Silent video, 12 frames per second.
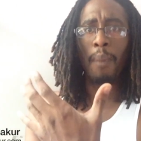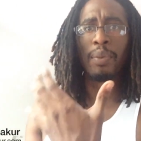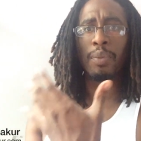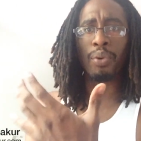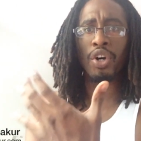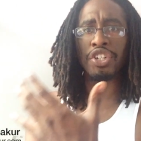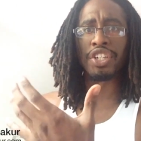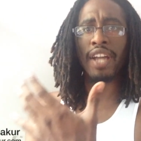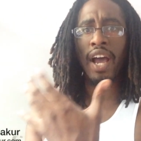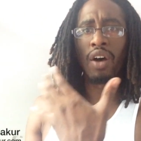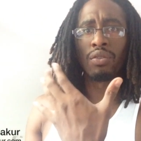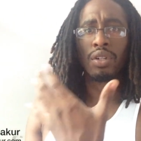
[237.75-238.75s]
be pushing
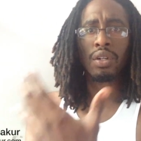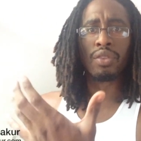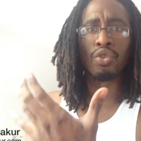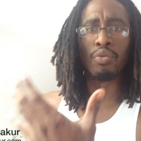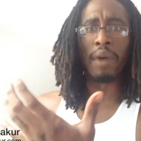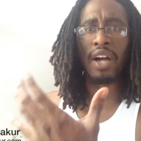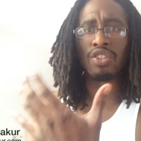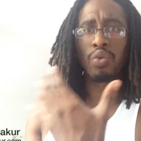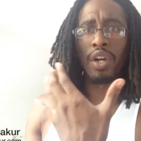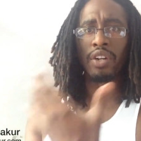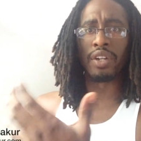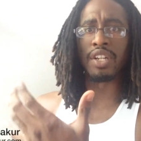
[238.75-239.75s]
out through my
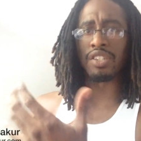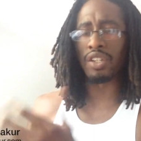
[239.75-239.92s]
Twitter and